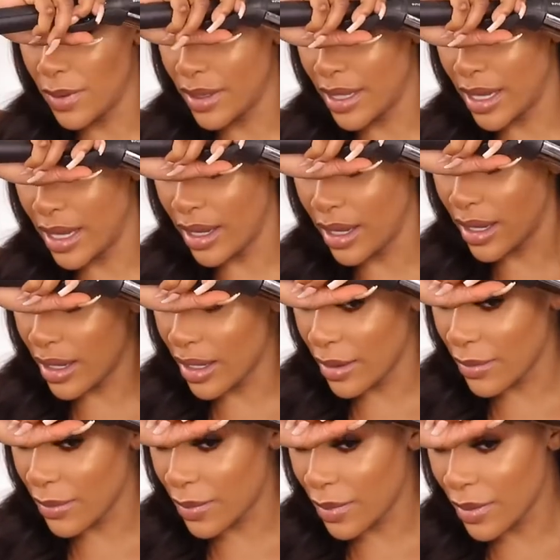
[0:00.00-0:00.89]
open that
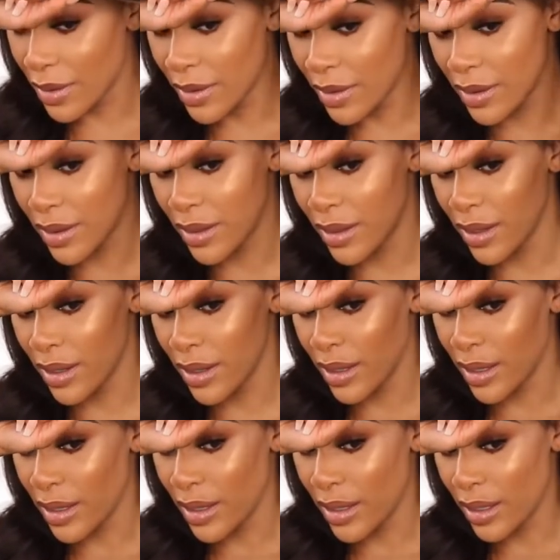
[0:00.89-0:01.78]
up
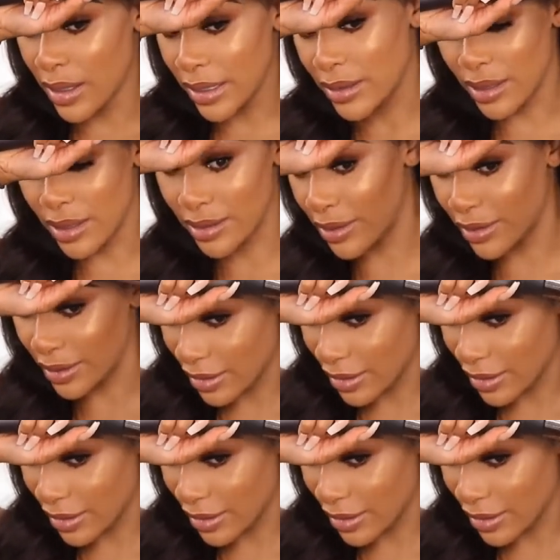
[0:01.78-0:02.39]
so